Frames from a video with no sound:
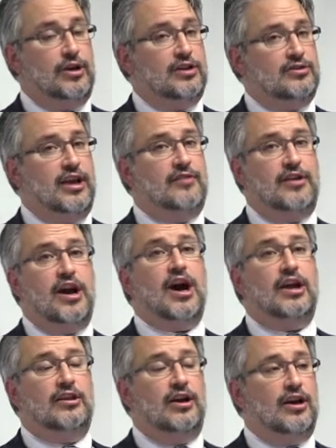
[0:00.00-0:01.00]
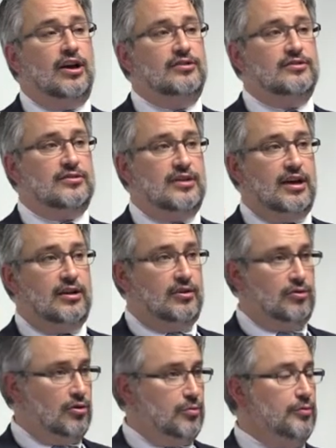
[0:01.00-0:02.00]
we actually have guidelines that a
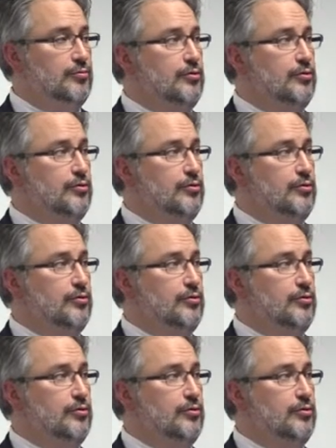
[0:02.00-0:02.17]
group